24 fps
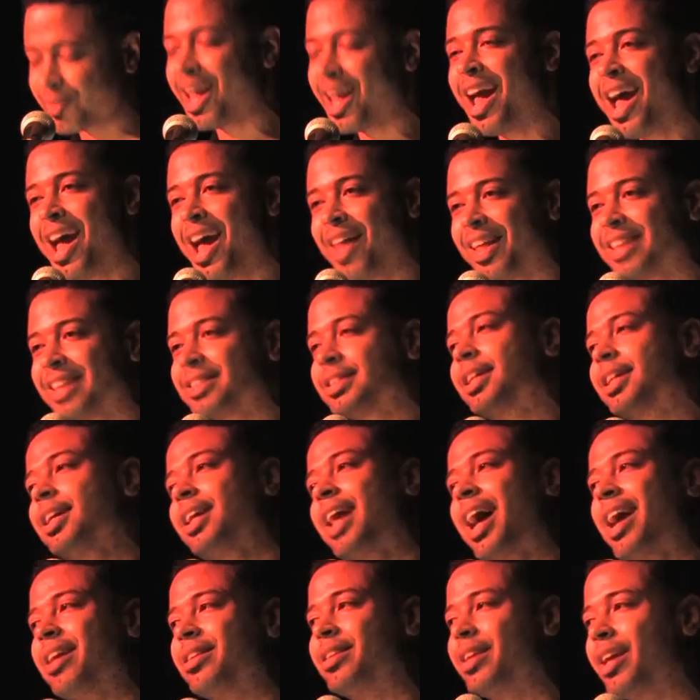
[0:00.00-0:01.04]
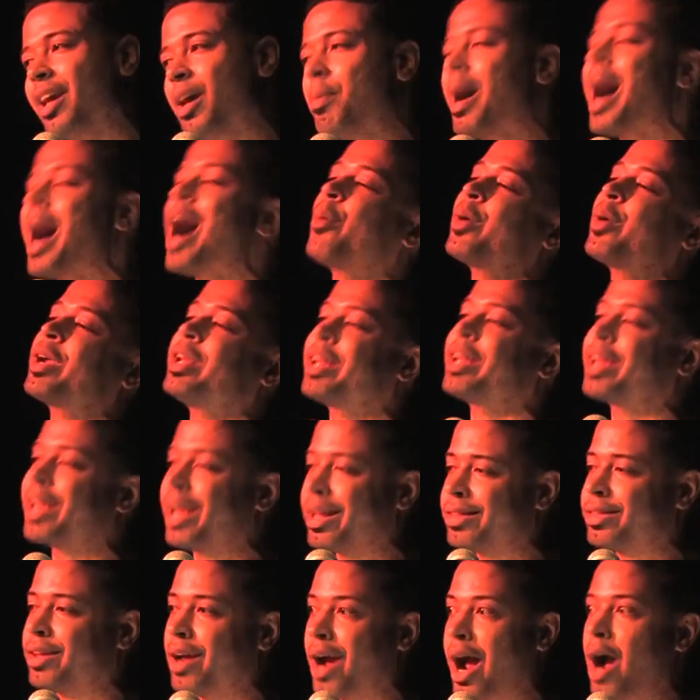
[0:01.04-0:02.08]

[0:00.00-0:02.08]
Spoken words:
yeah, that's a good idea, but how are we going to get there?